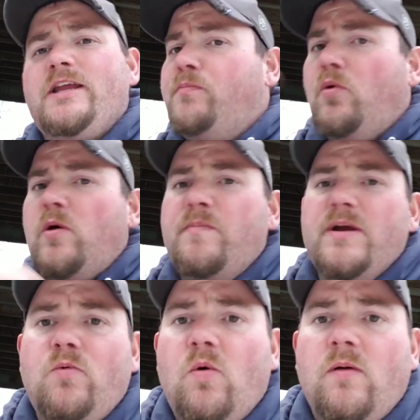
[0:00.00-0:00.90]
your boy
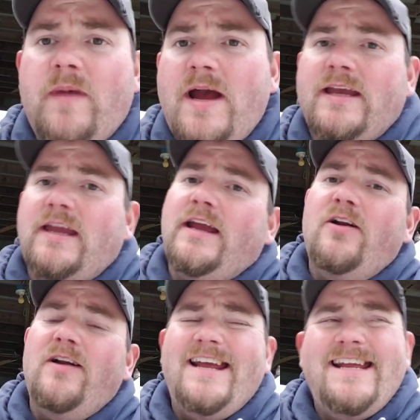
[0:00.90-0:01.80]
Big Worm back
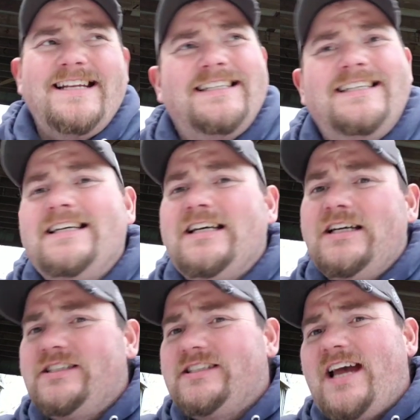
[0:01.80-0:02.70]
here, and
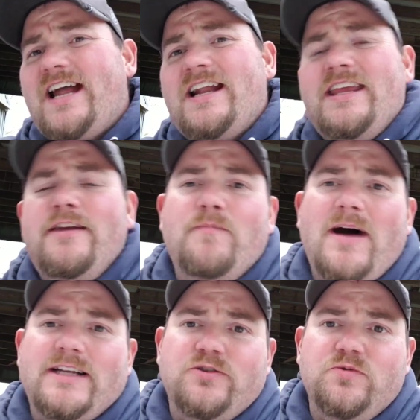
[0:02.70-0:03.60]
just gotta give
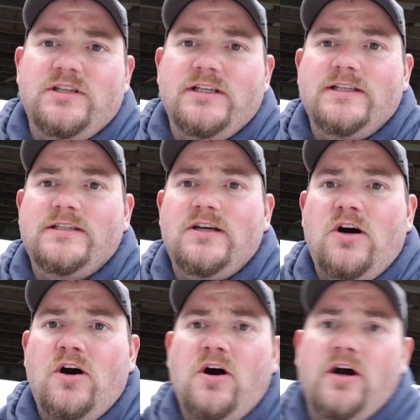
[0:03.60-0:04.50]
my 2 cents
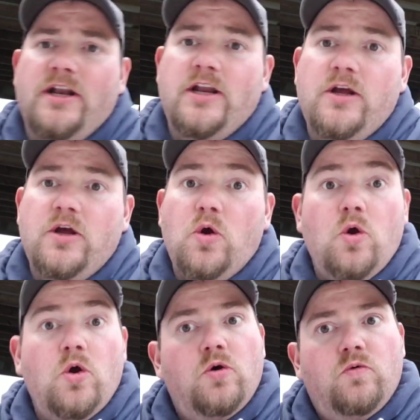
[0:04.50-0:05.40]
on,
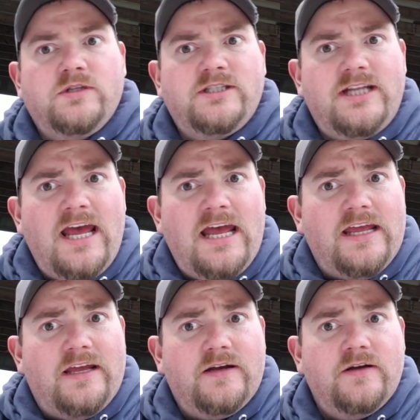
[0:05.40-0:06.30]
well,
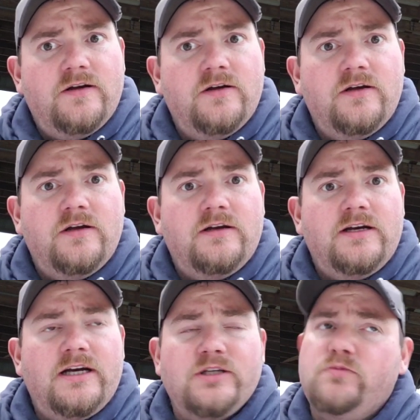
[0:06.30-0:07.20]
today,
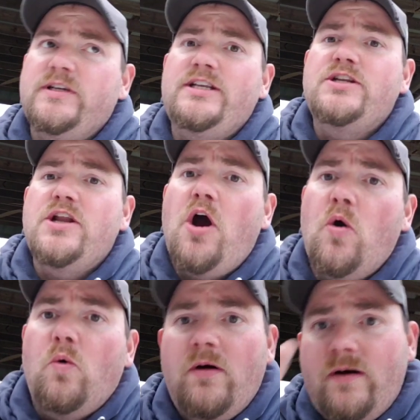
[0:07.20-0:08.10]
as we
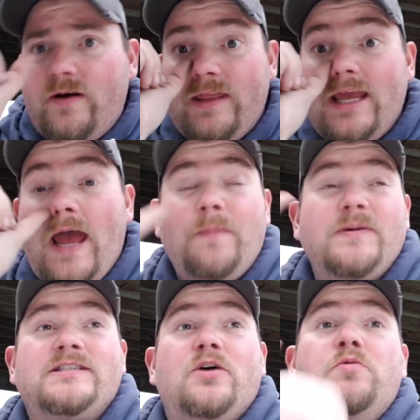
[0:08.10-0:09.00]
know, the
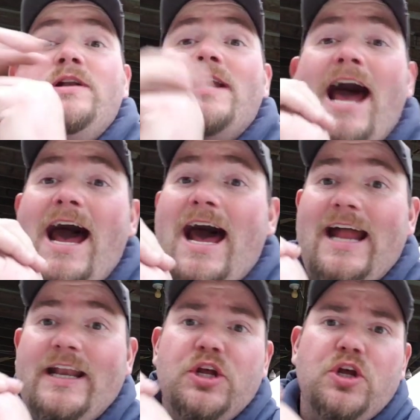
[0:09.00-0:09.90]
episode 9,
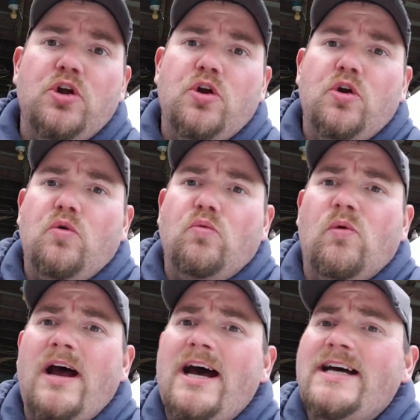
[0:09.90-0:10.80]

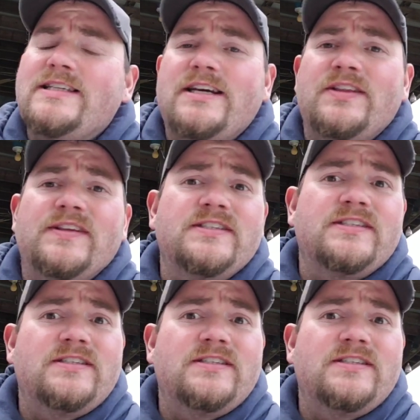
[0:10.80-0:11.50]
Rise of the